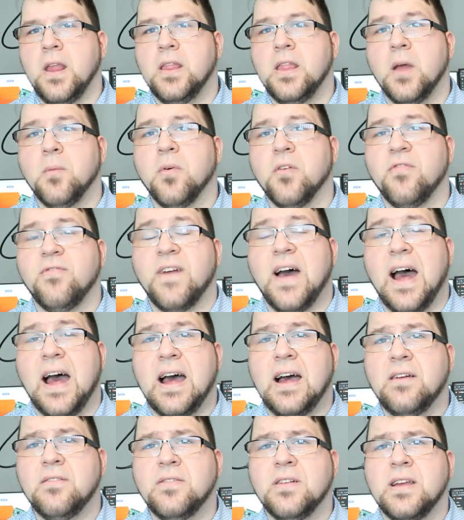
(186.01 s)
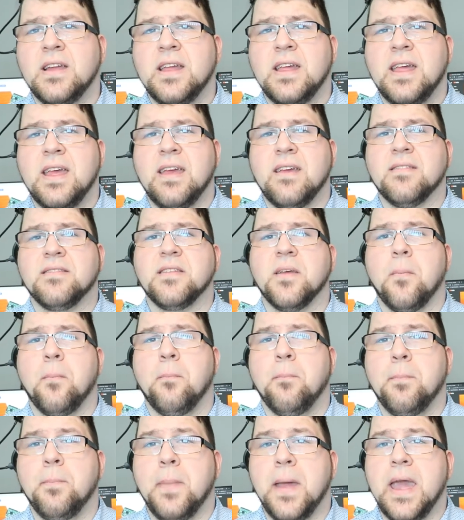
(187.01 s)
Number 5 is to
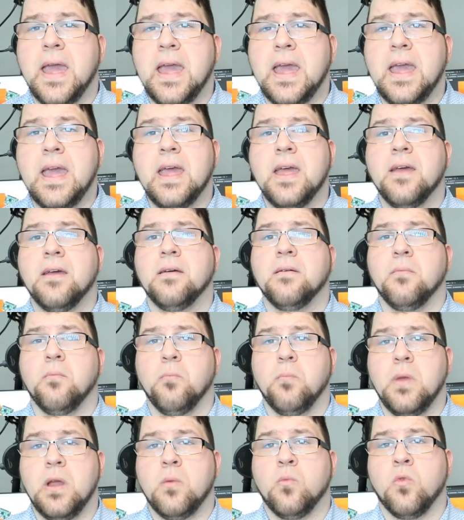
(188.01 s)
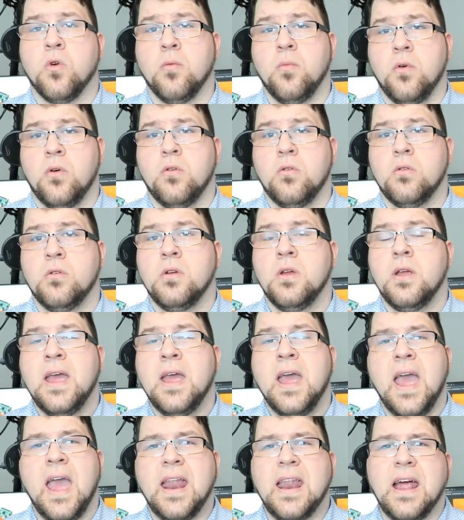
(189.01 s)
be memorable.
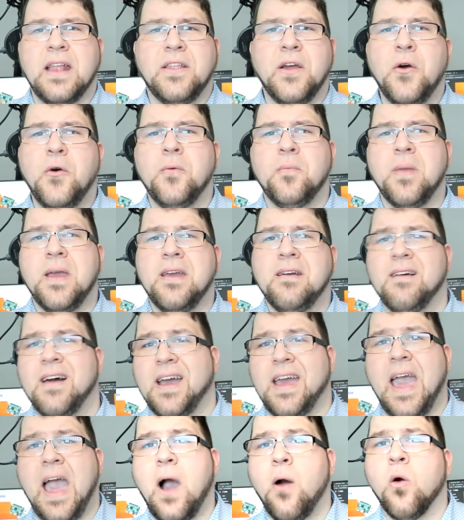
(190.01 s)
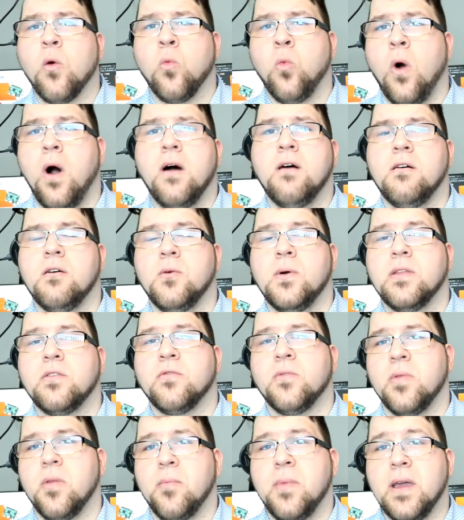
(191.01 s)
And I don't mean like Howard Wolowitz
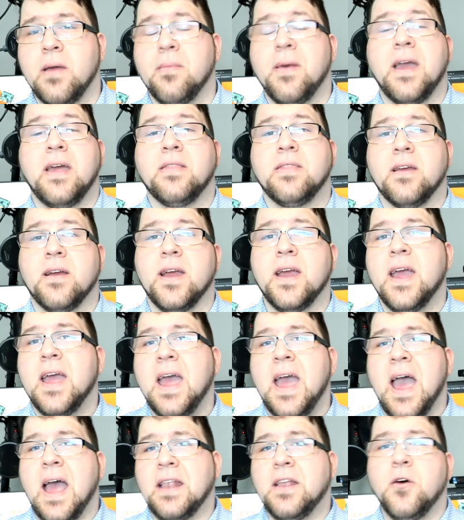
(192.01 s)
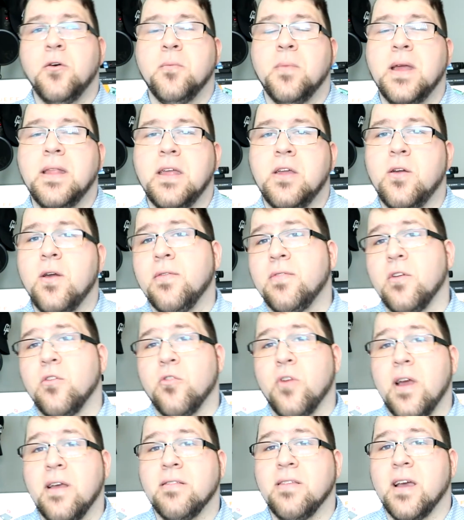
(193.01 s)
from The Big Bang Theory. I don't mean that you have to
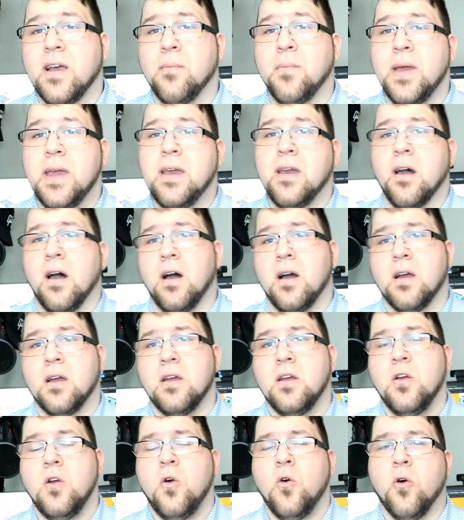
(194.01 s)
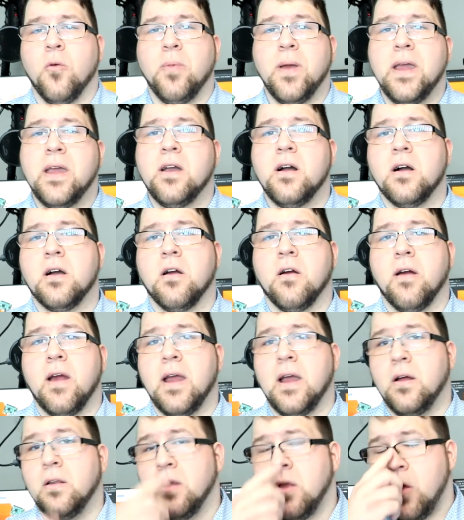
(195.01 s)
dress like a peacock or peacock
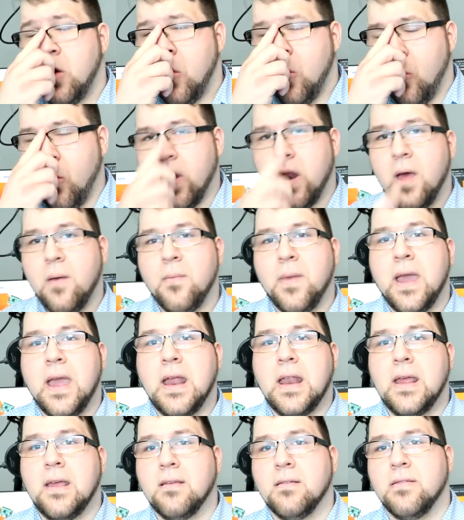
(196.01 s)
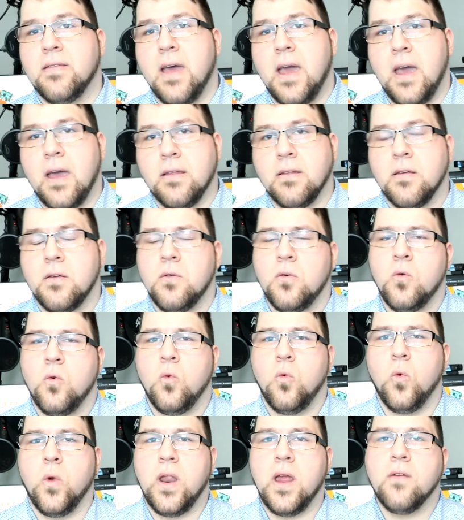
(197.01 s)
around. What I mean is that
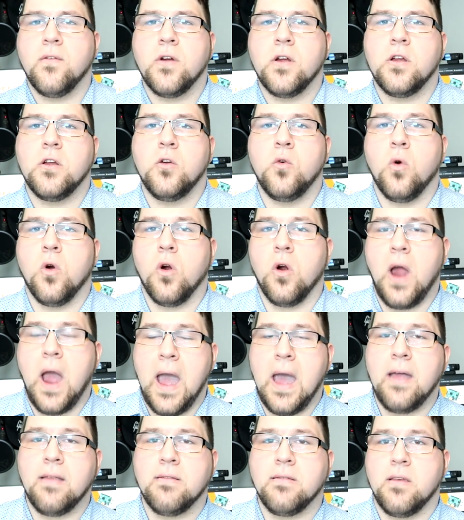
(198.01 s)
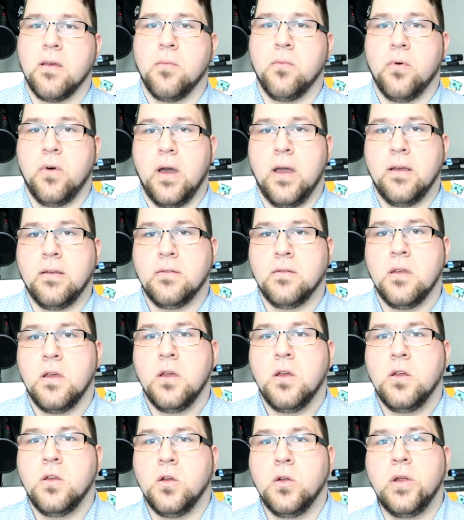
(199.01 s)
whenever you are at some place,
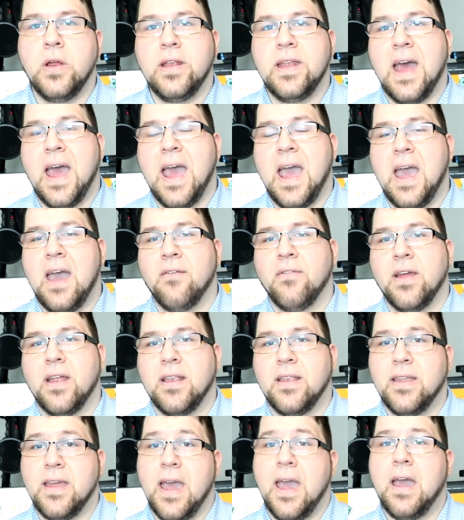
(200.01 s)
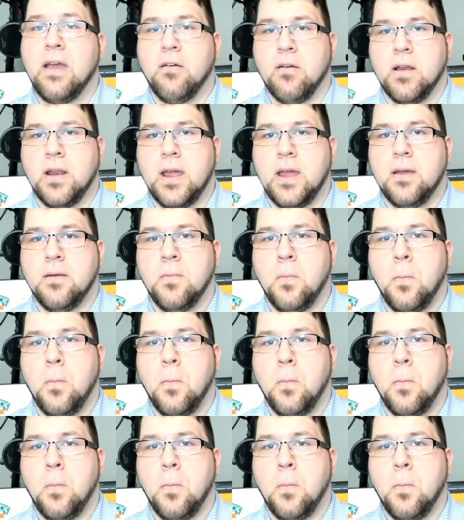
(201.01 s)
you need to have integrity.